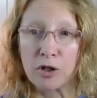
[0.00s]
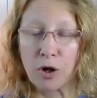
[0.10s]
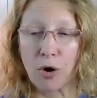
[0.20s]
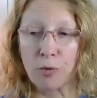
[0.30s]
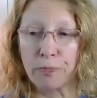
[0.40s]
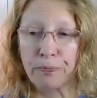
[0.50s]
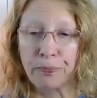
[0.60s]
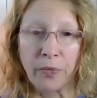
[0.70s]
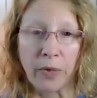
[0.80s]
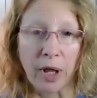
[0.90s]
So
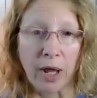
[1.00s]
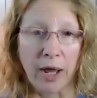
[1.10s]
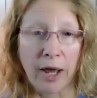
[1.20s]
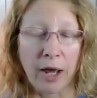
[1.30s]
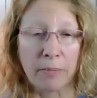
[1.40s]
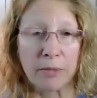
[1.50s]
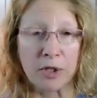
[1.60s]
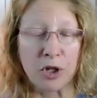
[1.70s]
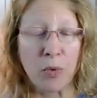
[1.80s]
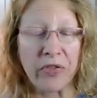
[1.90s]

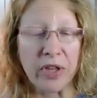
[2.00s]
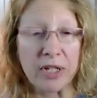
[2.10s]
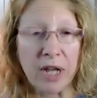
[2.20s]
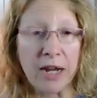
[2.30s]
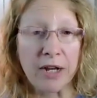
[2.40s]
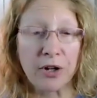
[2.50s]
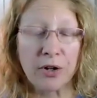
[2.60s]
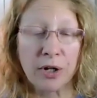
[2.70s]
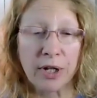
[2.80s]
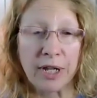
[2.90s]
when the
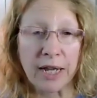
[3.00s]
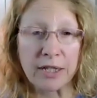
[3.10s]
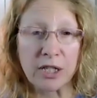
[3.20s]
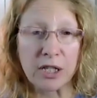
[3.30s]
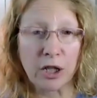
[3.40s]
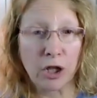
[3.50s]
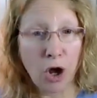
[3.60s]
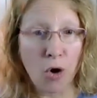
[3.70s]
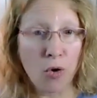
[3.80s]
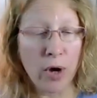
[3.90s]
titer gets
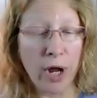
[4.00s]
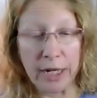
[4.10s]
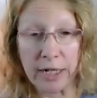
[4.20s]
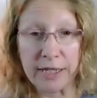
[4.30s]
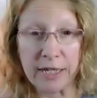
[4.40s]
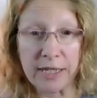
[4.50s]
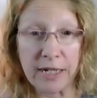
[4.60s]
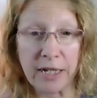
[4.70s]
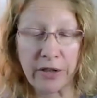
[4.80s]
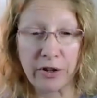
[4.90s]
low and
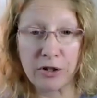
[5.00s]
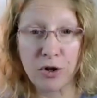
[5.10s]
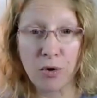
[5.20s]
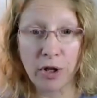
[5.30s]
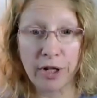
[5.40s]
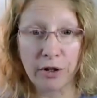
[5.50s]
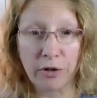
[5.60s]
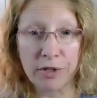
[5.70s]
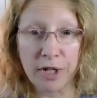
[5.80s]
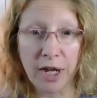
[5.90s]
consistent and there's no
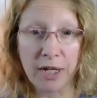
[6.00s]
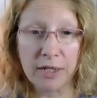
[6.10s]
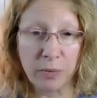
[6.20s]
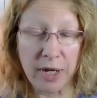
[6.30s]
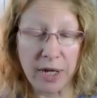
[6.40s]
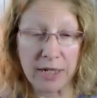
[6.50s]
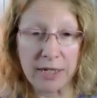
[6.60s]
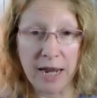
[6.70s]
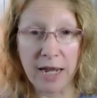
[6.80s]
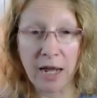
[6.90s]
clinical signs, we
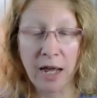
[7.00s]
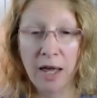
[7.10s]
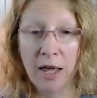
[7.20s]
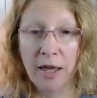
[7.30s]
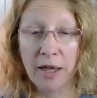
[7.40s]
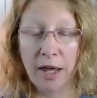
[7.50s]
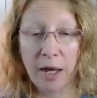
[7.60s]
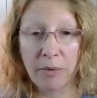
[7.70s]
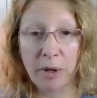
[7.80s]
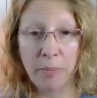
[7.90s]
can take
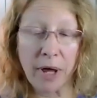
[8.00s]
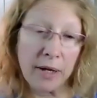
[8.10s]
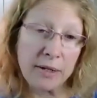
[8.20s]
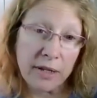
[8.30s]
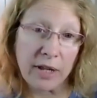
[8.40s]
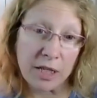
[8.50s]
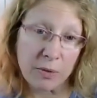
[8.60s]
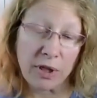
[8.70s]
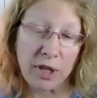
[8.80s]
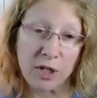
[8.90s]
the pet, and
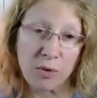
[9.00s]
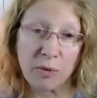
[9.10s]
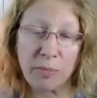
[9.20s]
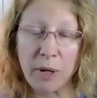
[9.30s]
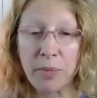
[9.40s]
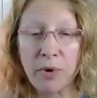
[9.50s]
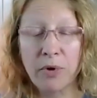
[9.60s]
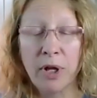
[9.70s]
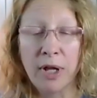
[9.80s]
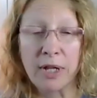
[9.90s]
that's what they do with
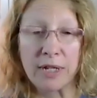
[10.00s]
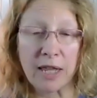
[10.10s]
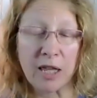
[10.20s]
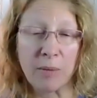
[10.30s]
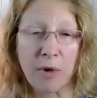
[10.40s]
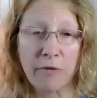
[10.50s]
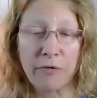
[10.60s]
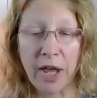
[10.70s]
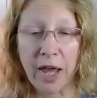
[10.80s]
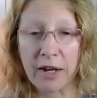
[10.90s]
people, take them
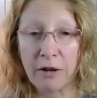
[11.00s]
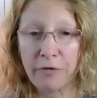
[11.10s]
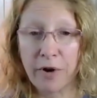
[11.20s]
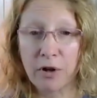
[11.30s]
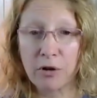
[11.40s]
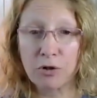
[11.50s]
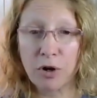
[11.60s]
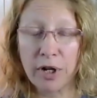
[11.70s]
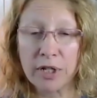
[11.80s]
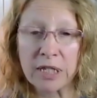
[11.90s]
off the antifungal
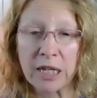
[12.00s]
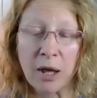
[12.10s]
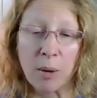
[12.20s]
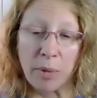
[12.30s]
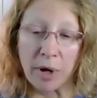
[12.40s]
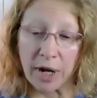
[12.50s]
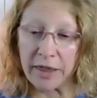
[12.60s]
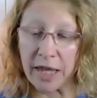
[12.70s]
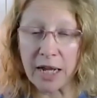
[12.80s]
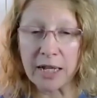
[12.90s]
drugs. But
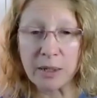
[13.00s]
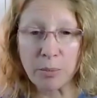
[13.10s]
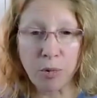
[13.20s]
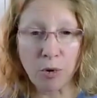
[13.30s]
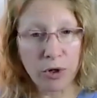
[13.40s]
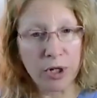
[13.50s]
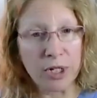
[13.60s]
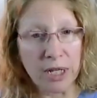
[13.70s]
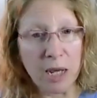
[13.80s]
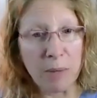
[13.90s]
I think it's
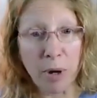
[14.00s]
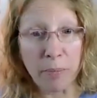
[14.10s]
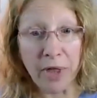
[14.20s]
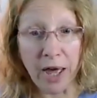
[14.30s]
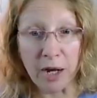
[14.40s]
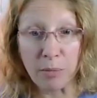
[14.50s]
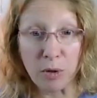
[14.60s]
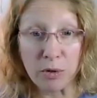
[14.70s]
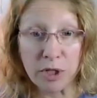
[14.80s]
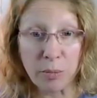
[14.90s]
important to keep up that
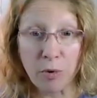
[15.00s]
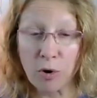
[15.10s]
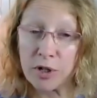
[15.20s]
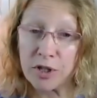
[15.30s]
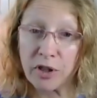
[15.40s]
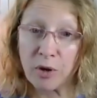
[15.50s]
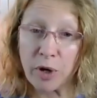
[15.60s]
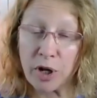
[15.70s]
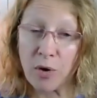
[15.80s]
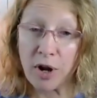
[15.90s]
immune support so that
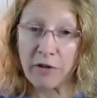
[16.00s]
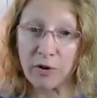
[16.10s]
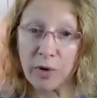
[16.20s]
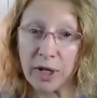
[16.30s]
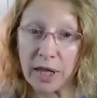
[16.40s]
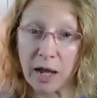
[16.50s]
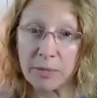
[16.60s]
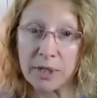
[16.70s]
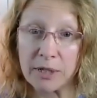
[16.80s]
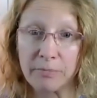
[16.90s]
we don't have a
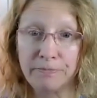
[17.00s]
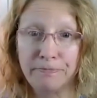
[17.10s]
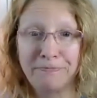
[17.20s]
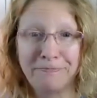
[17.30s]
relapse.